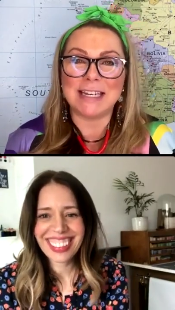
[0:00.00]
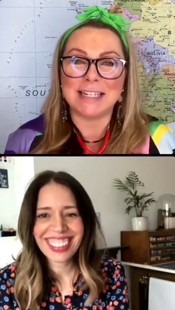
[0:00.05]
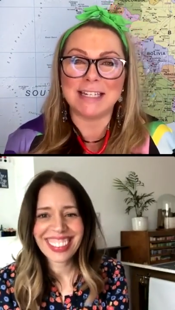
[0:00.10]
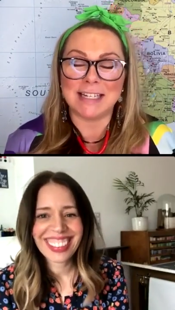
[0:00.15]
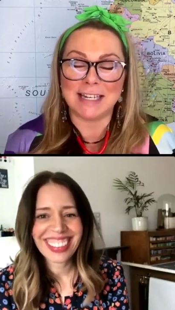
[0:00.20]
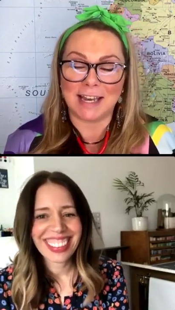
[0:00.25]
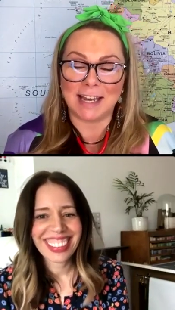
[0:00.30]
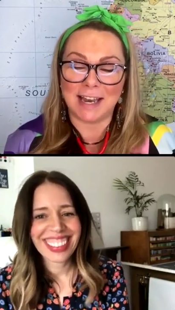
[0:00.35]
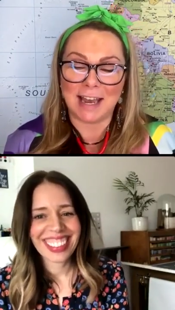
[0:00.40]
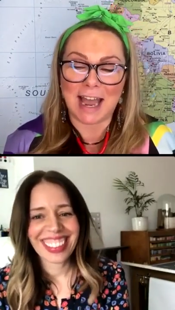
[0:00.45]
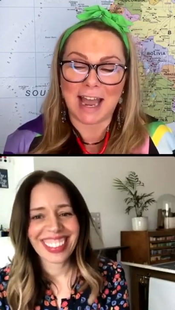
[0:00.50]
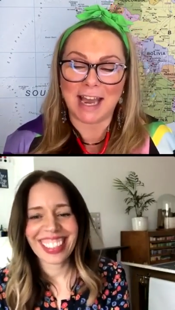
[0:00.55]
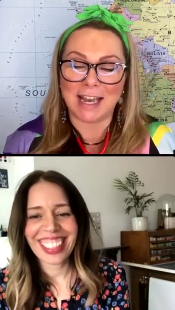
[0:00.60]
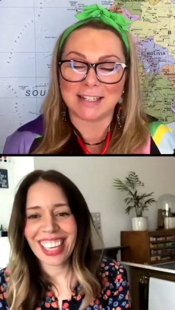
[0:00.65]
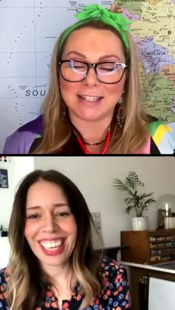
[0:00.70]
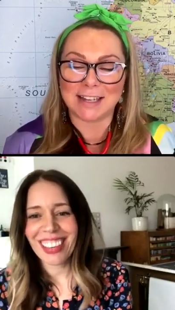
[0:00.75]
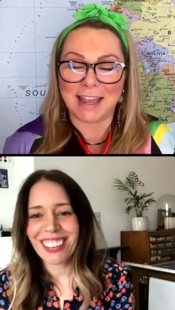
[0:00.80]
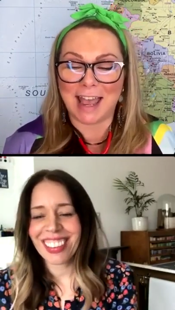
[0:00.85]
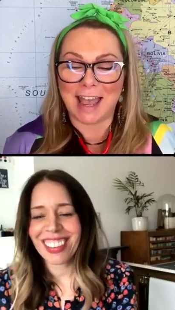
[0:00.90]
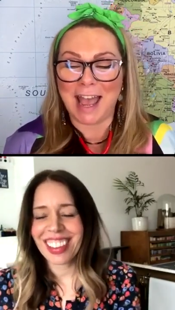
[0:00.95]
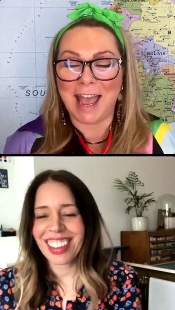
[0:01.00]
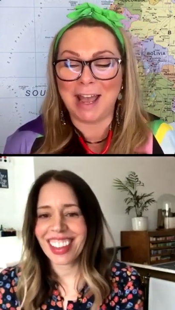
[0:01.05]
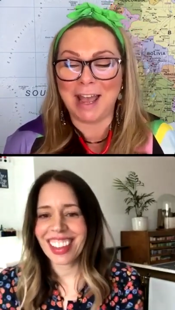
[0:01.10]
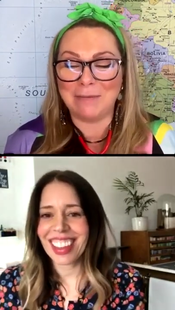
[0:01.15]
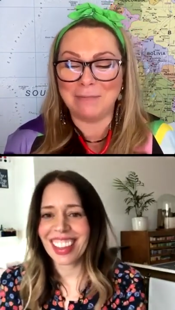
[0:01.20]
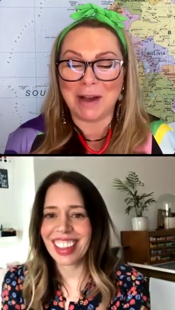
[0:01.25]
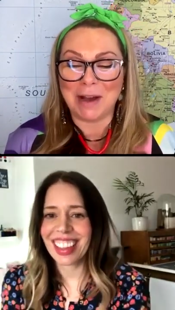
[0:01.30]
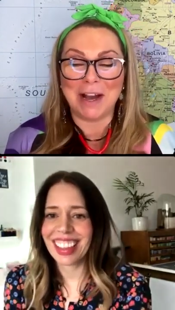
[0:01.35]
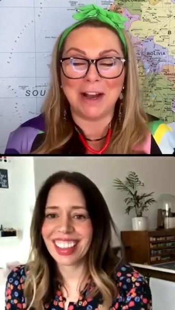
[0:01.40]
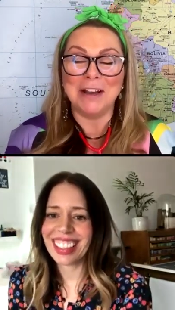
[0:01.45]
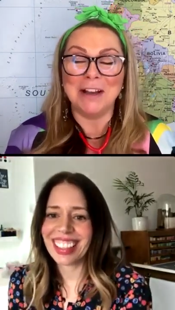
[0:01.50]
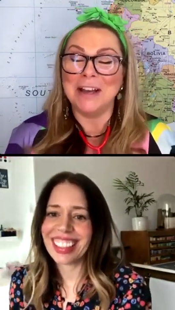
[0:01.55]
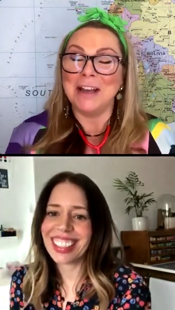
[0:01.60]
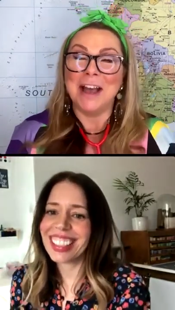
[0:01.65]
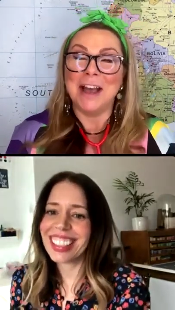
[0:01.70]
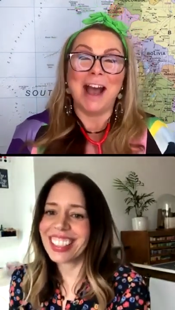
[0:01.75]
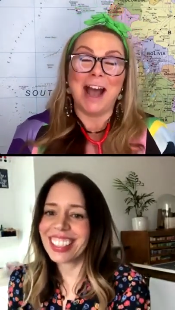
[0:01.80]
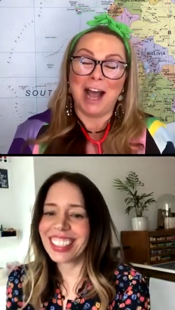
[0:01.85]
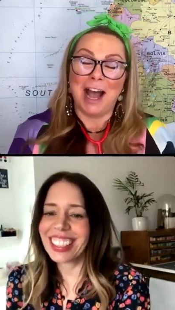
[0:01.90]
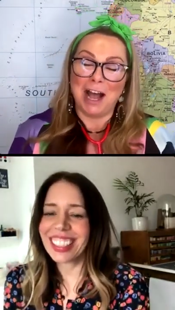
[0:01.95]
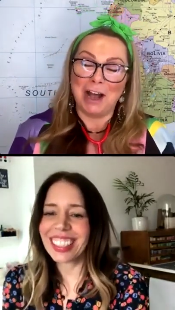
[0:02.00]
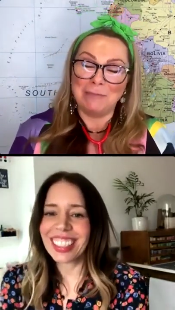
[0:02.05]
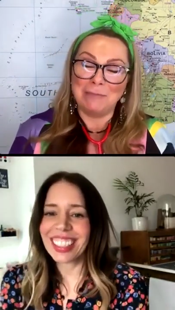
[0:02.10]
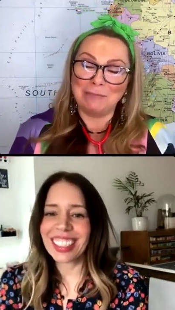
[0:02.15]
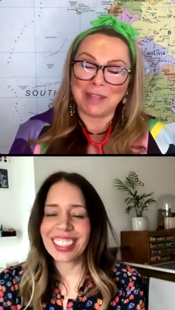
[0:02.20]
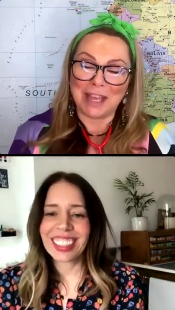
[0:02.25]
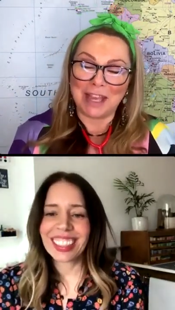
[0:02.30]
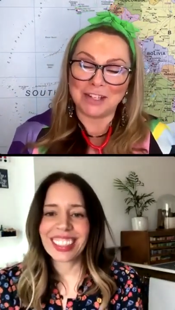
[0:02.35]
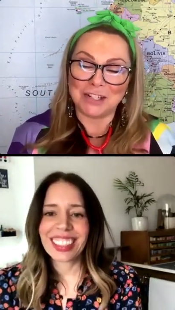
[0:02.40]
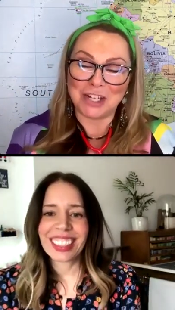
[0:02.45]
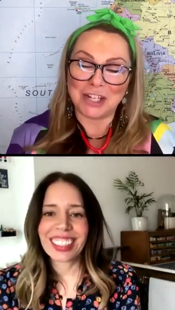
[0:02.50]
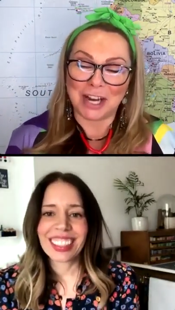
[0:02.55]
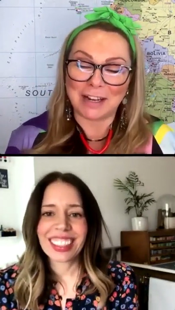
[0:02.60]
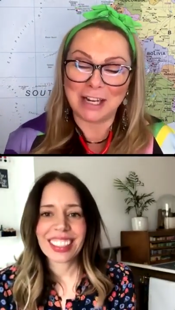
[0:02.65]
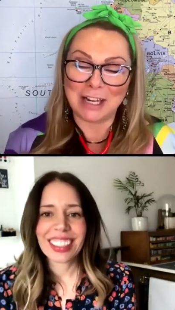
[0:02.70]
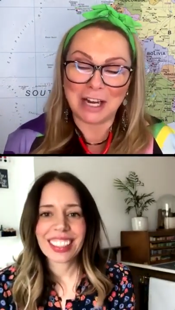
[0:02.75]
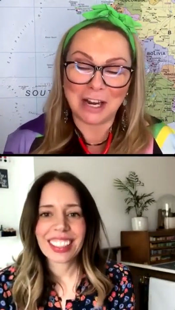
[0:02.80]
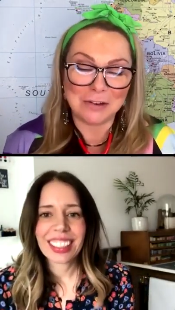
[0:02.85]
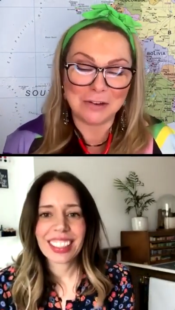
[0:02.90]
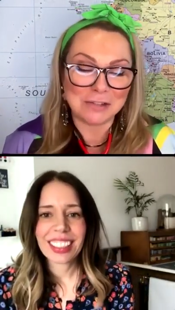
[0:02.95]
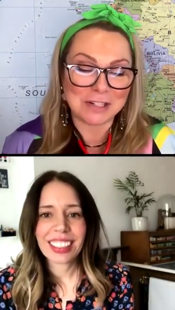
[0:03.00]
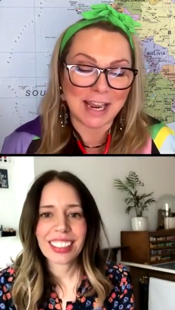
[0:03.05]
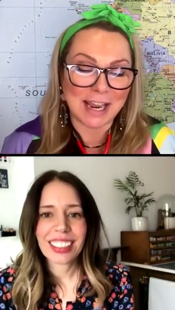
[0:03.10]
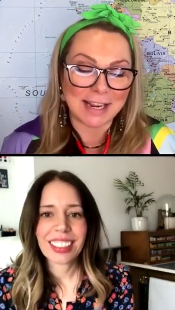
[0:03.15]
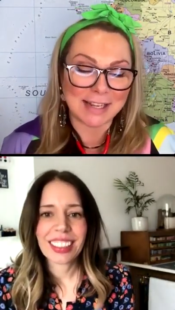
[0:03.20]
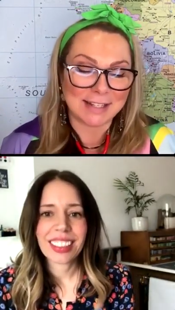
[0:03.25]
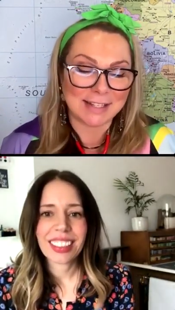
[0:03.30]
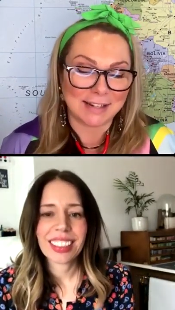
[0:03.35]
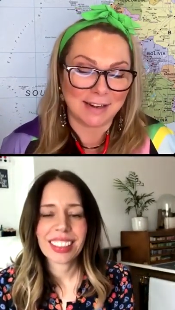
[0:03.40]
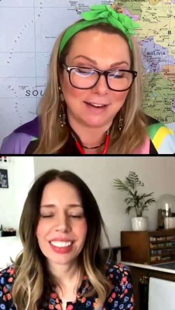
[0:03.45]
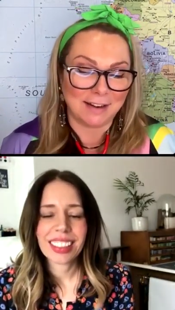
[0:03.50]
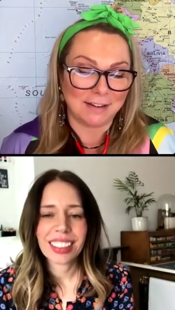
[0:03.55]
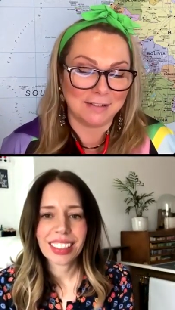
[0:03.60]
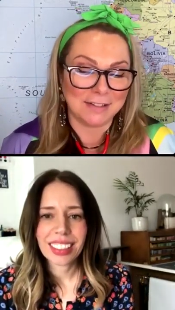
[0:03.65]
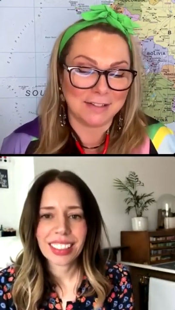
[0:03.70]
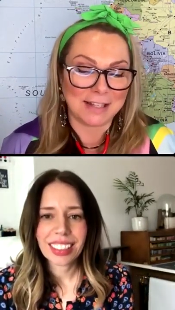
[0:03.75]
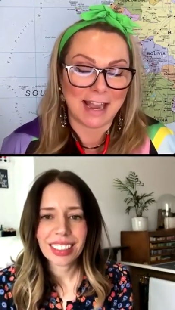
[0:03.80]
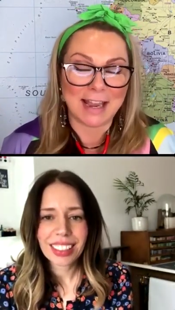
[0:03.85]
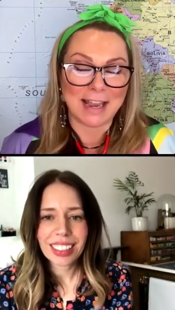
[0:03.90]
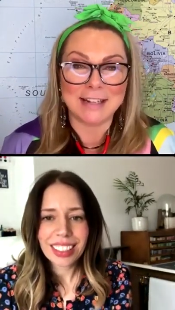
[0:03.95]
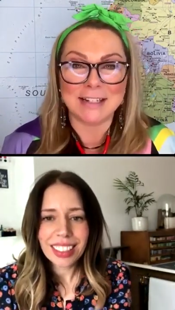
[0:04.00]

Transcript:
Speaker 1: Eater at Emma um, Giacalone Textiles.